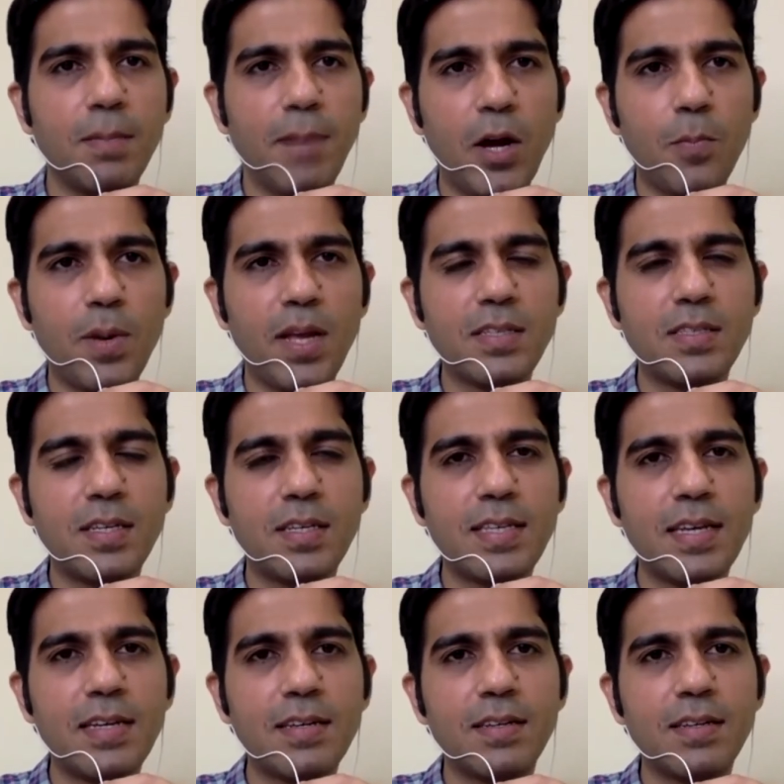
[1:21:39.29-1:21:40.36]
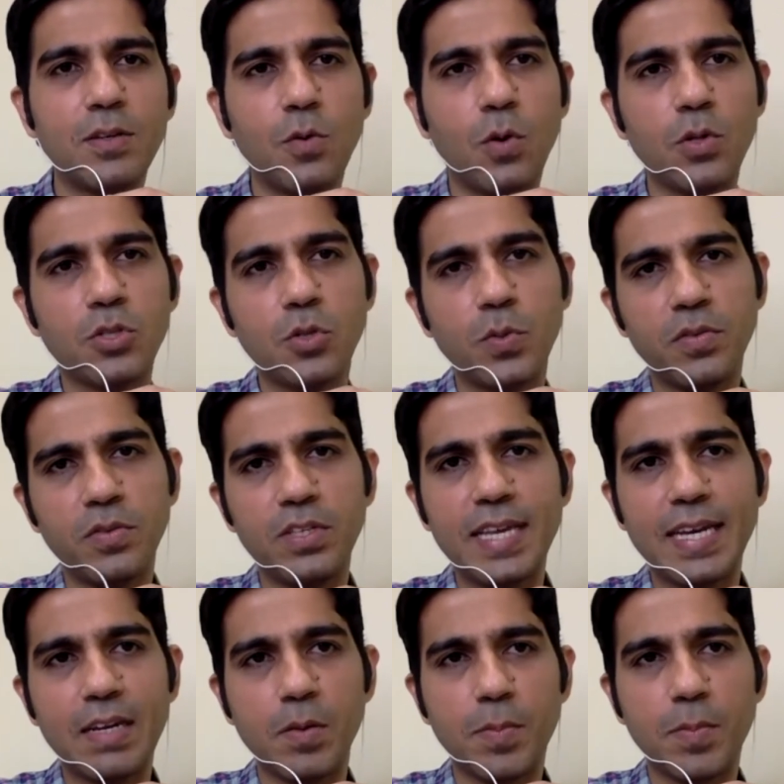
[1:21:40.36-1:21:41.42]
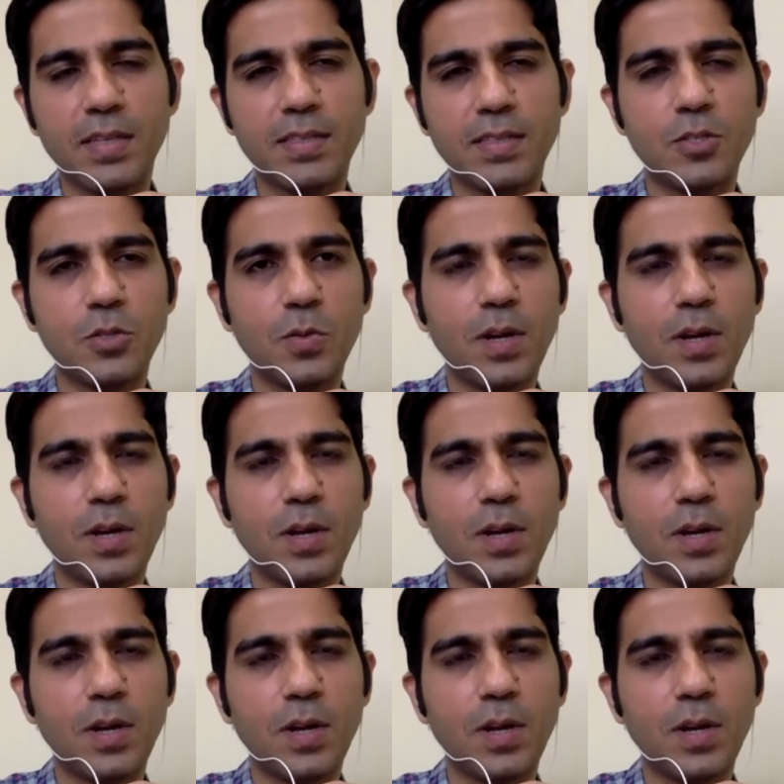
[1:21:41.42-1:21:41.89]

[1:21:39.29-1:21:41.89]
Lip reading: bioplastics and, you know, also with recycled plastics.